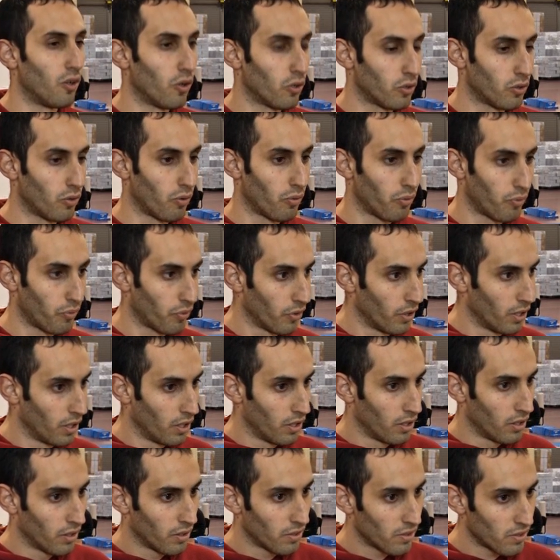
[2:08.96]
a lot of
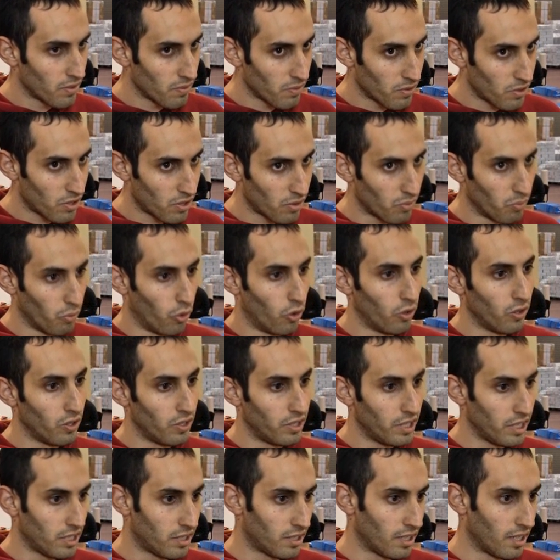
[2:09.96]

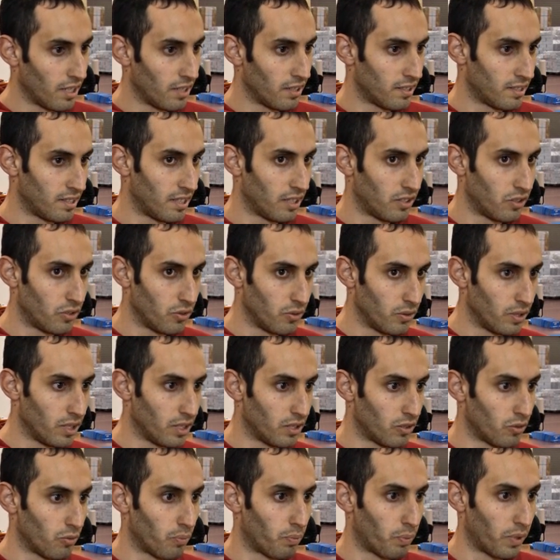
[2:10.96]
small details that you
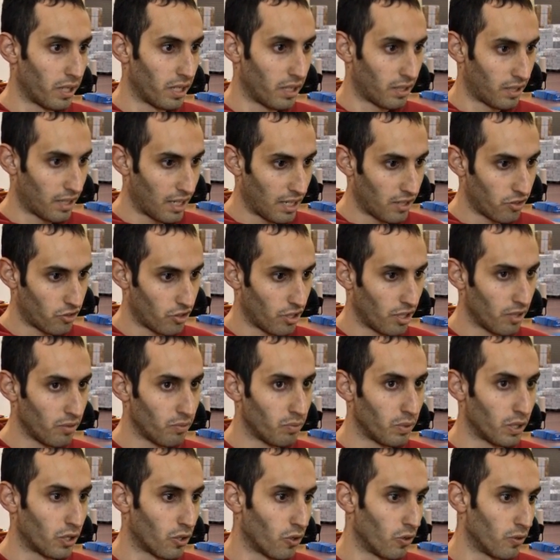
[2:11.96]
need to pay
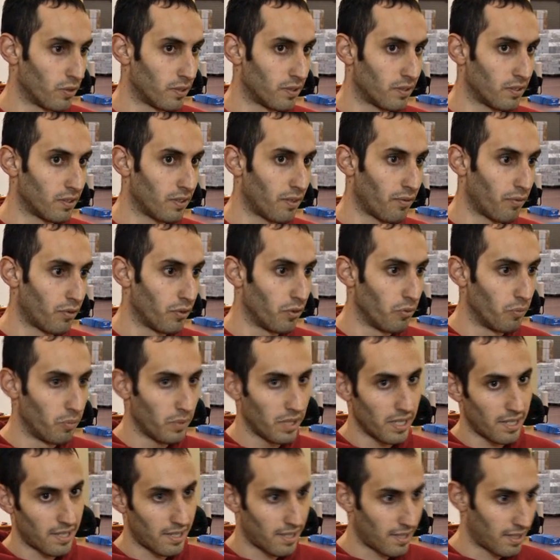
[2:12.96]
attention, because if you
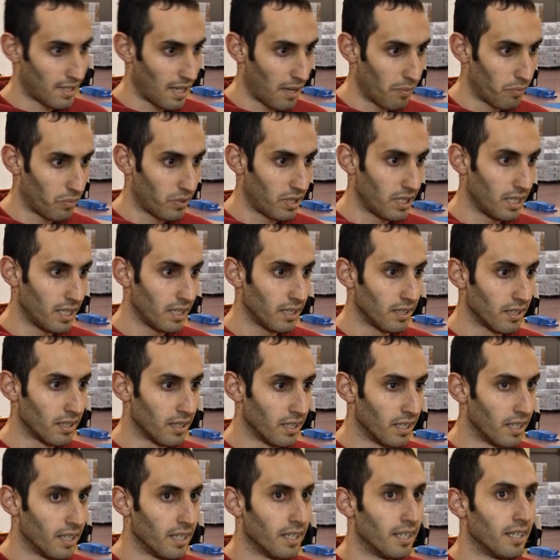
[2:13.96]
miss something,
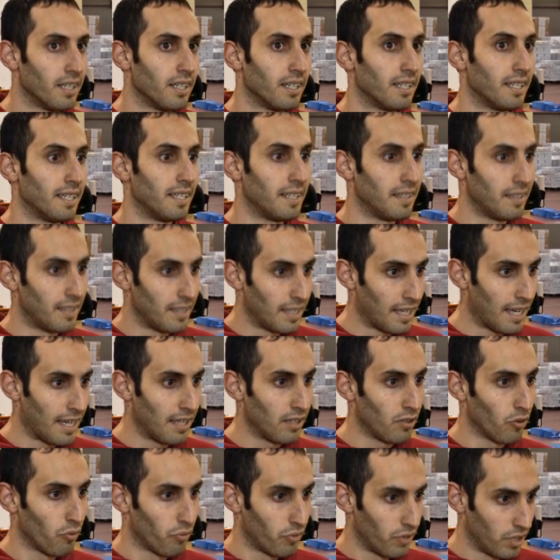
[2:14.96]
in the
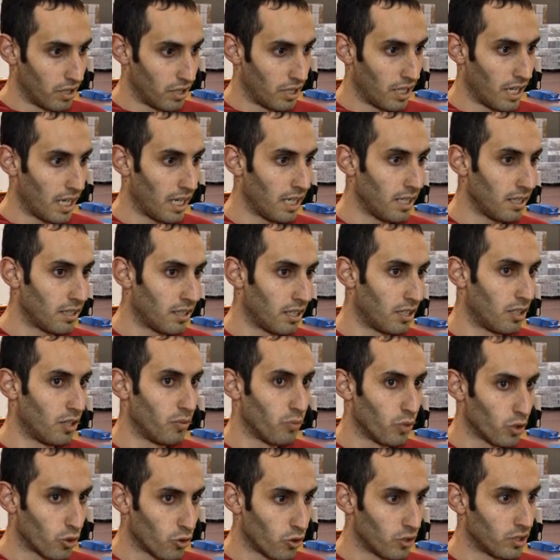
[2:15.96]
end of the day, the
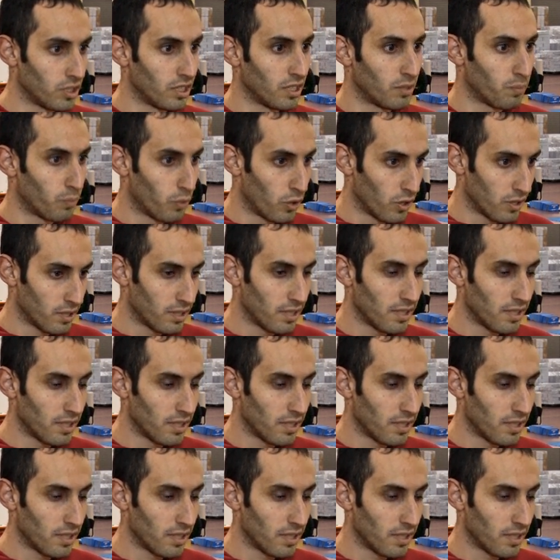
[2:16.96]
democratic